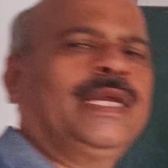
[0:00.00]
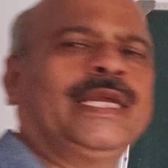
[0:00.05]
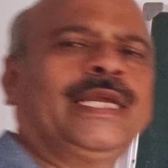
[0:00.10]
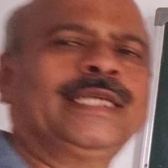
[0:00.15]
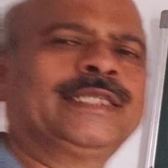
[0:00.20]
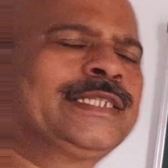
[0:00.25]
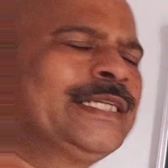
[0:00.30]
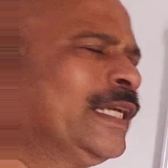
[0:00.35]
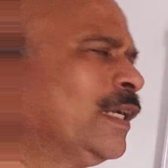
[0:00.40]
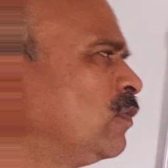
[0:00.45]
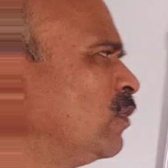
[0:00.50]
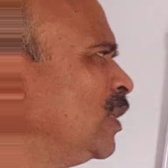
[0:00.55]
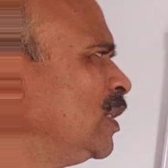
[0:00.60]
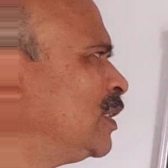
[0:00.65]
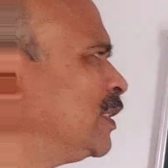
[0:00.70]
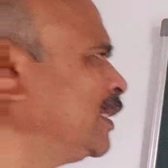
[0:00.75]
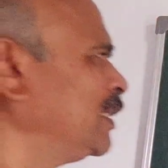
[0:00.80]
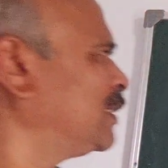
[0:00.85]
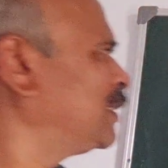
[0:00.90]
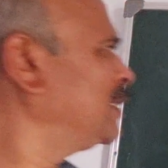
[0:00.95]
A
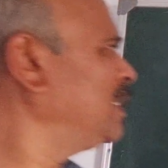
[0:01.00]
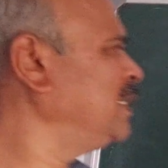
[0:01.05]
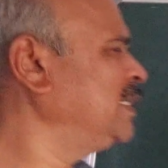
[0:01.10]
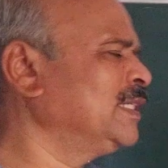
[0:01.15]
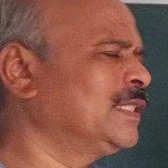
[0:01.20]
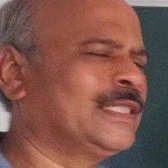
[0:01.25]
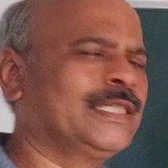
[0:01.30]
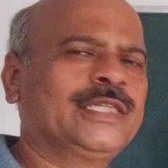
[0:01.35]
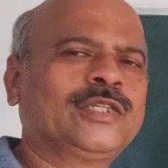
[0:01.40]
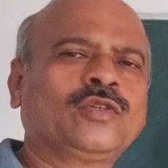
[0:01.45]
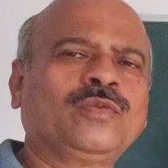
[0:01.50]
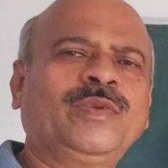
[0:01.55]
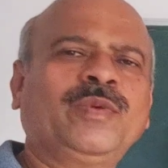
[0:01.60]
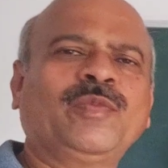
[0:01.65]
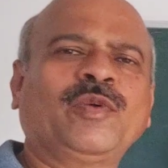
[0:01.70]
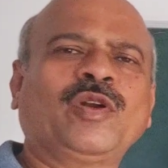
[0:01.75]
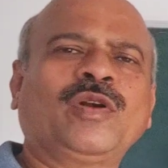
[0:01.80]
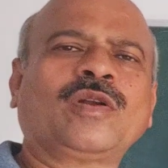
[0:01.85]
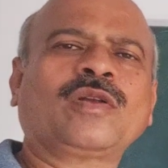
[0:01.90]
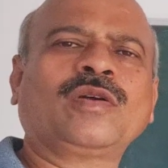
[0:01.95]
sequence sn is said to be
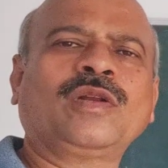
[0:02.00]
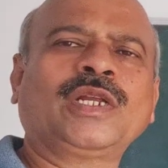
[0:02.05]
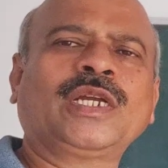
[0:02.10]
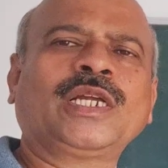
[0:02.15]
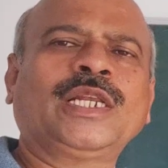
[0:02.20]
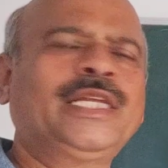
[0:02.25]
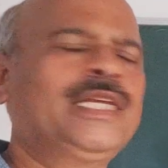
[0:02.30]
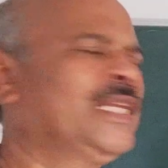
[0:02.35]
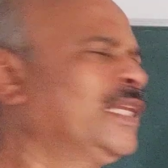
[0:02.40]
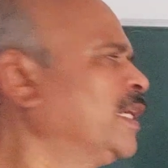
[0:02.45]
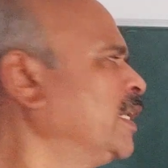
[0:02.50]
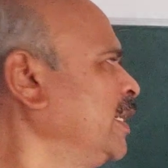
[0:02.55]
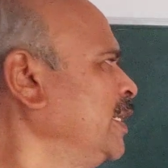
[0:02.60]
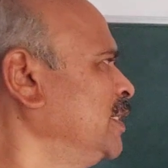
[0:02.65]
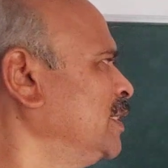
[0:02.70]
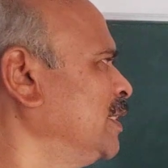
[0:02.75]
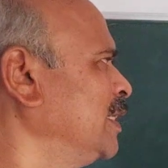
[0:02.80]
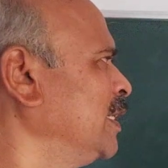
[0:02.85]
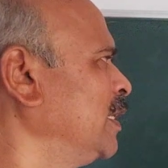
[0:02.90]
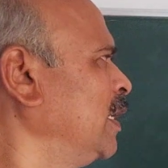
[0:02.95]
monotonically
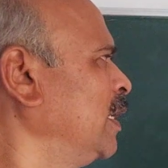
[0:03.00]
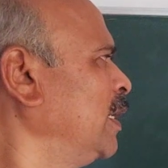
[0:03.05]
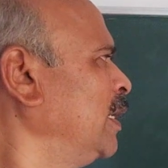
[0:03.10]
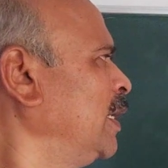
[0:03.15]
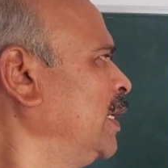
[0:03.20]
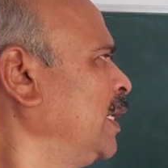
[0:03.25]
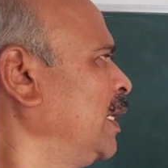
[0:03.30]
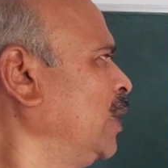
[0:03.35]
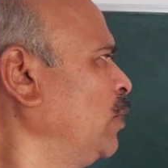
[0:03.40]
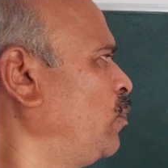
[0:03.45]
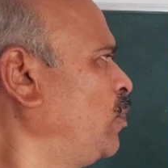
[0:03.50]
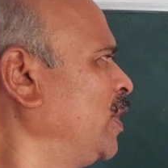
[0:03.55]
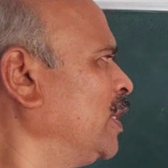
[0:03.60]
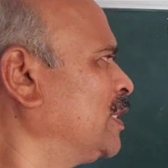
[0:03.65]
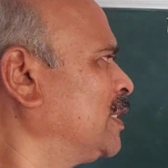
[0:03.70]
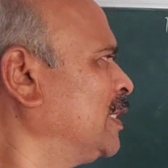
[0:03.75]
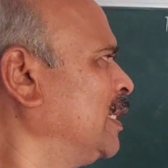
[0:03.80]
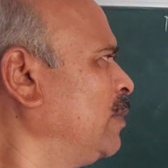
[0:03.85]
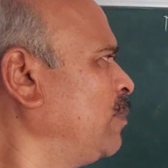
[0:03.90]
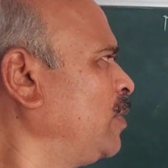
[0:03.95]
increasing if
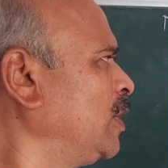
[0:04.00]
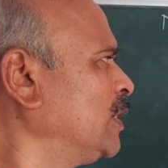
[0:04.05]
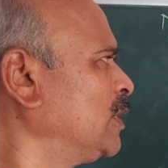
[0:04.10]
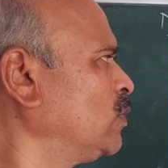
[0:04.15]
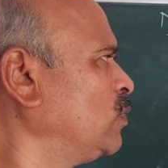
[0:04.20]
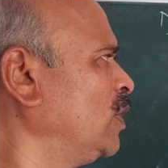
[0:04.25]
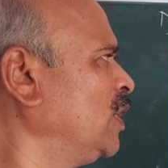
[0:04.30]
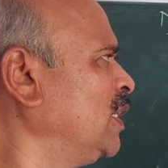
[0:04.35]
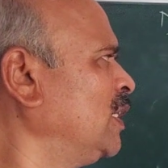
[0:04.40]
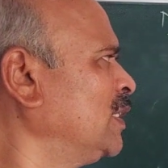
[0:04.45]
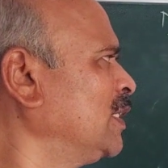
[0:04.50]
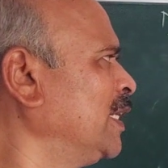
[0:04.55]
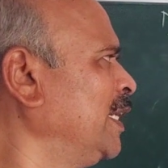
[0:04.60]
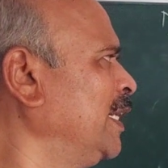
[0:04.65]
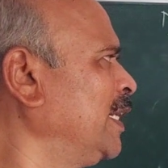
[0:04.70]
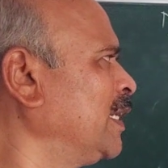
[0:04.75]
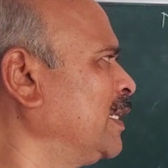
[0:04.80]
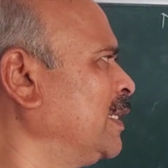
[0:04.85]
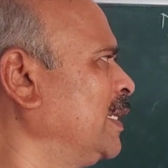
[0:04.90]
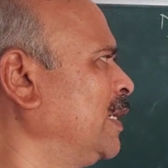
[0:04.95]
sn plus 1 is
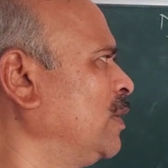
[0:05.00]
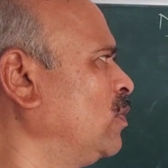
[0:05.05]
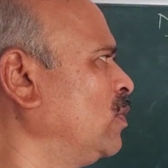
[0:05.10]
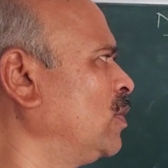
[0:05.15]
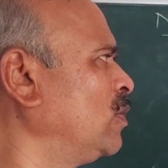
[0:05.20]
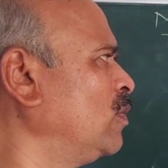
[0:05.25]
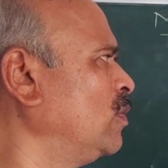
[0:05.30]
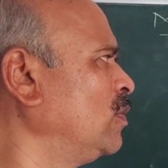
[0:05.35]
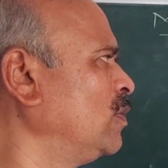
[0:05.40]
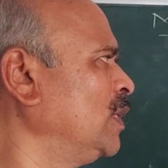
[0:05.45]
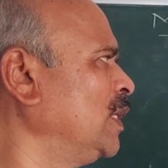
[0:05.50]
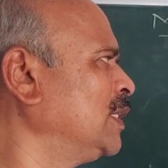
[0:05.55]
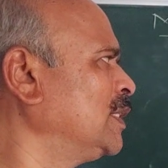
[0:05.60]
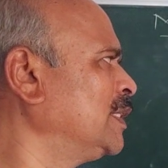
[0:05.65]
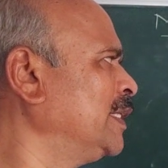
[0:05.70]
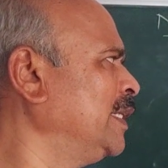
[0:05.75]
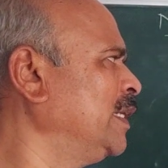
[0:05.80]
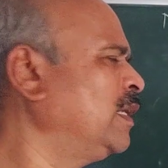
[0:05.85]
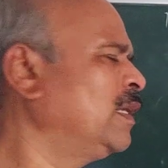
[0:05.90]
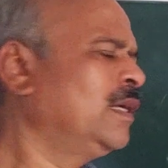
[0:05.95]
greater than or equal to
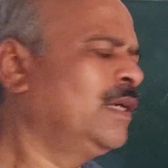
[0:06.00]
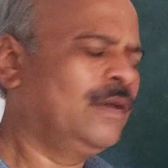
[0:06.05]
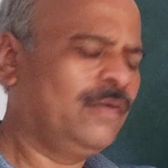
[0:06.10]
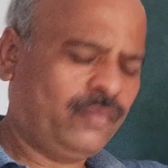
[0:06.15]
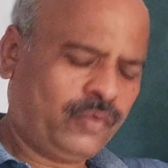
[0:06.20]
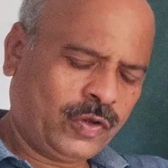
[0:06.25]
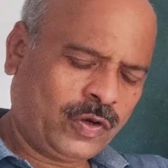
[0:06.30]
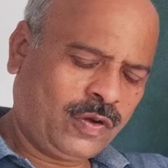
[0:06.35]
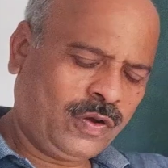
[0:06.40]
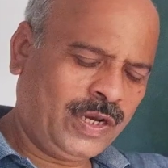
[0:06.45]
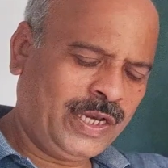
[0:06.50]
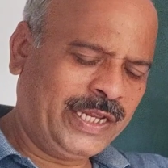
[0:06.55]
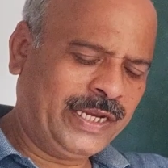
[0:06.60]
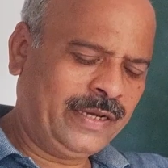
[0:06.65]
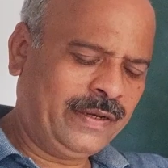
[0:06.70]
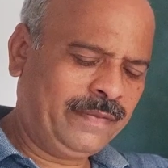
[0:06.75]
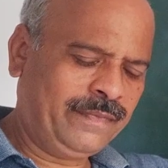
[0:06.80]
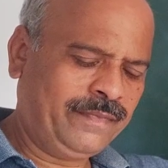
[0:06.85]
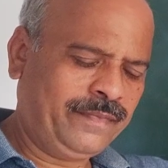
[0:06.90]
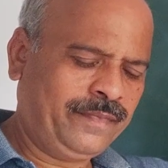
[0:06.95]
sn for all
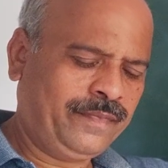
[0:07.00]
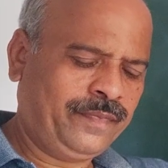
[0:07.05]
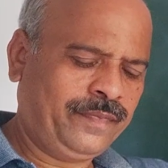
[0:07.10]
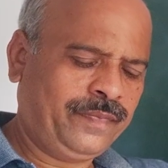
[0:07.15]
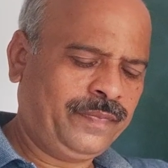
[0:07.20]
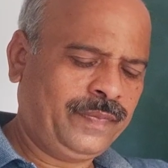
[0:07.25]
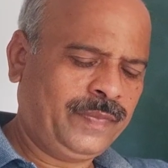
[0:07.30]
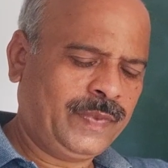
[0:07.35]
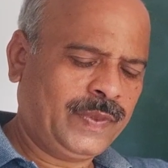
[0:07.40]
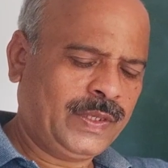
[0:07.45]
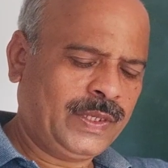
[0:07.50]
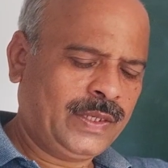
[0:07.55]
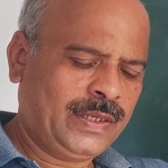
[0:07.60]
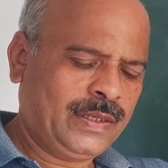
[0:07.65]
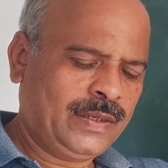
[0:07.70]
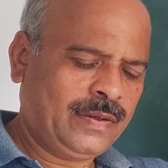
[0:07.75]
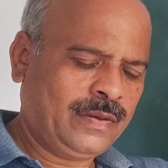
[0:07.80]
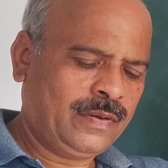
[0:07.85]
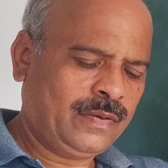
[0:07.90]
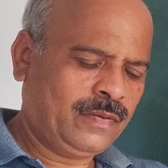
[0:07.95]
n.
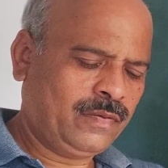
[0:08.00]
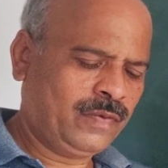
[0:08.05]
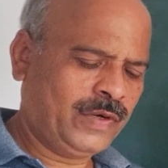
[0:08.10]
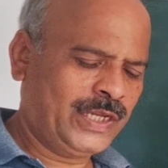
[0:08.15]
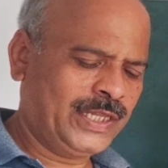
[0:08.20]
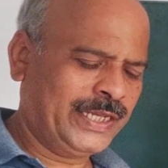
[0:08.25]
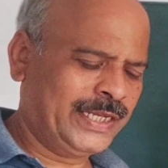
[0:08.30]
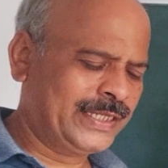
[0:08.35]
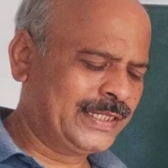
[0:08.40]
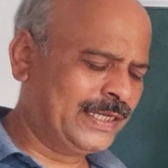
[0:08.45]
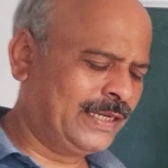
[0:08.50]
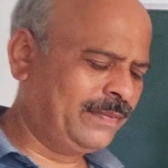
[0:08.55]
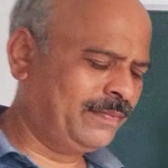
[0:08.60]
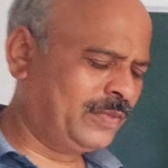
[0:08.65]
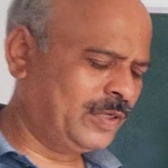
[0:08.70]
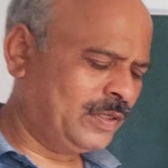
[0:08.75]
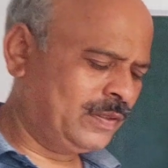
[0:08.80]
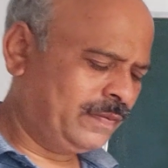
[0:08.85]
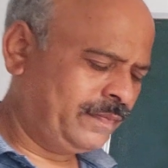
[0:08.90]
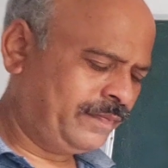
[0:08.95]
What is the
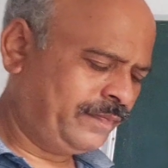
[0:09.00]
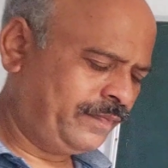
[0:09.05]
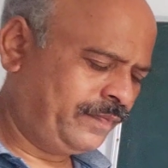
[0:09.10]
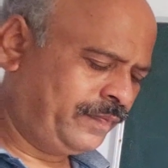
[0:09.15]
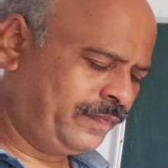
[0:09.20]
example?